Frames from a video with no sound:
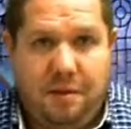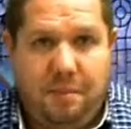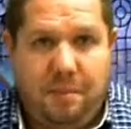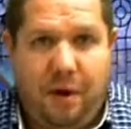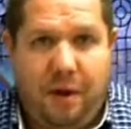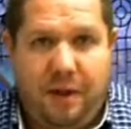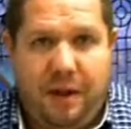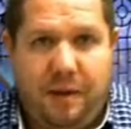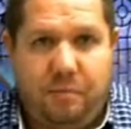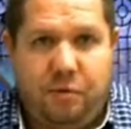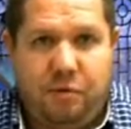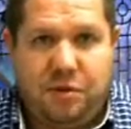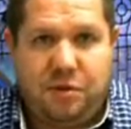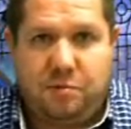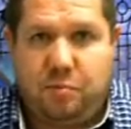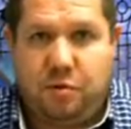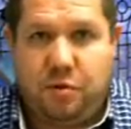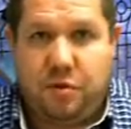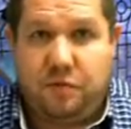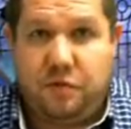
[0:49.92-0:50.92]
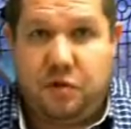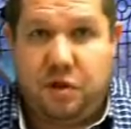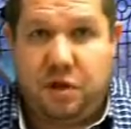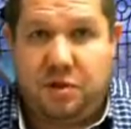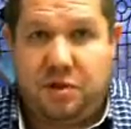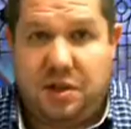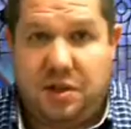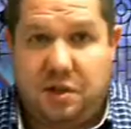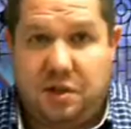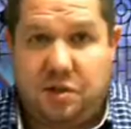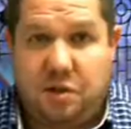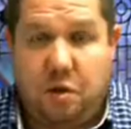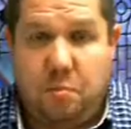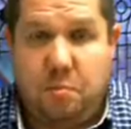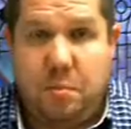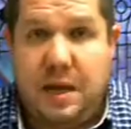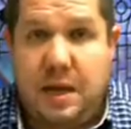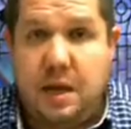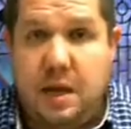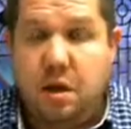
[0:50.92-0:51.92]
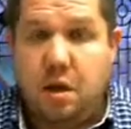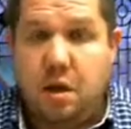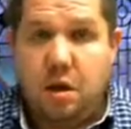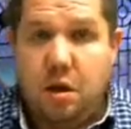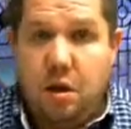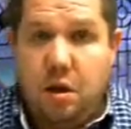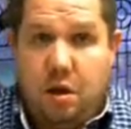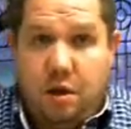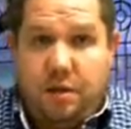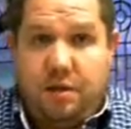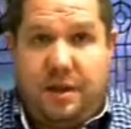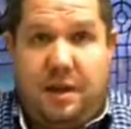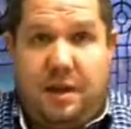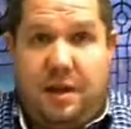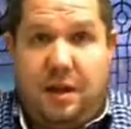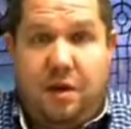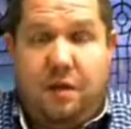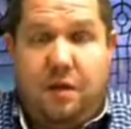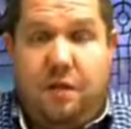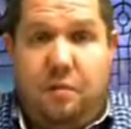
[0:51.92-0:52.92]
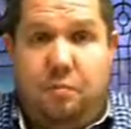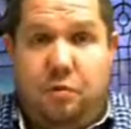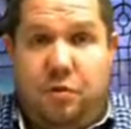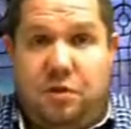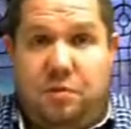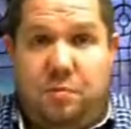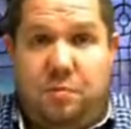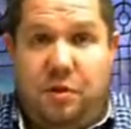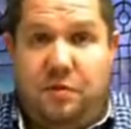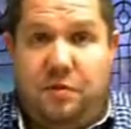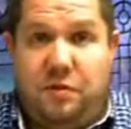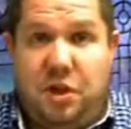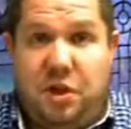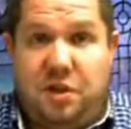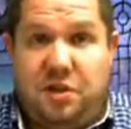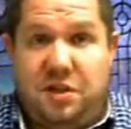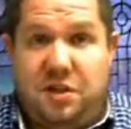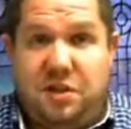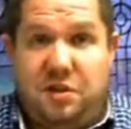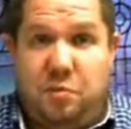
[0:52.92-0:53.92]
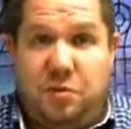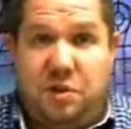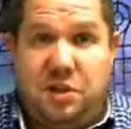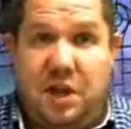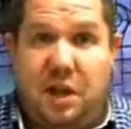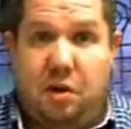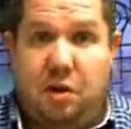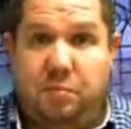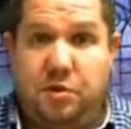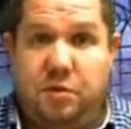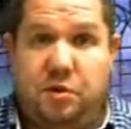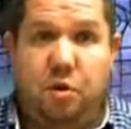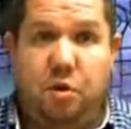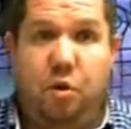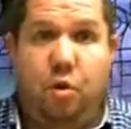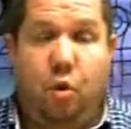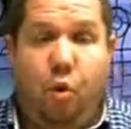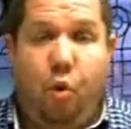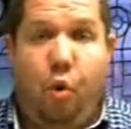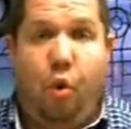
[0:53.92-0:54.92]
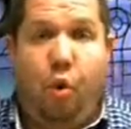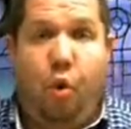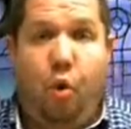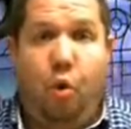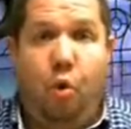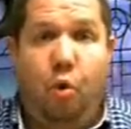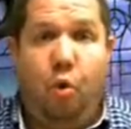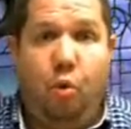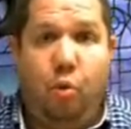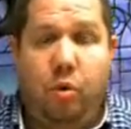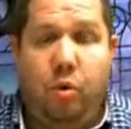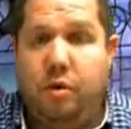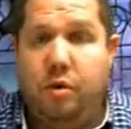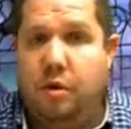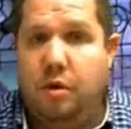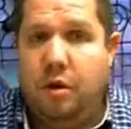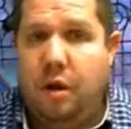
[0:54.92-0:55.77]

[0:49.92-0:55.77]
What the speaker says: by that principle of justice. So me thinking of a principle of justice which helps all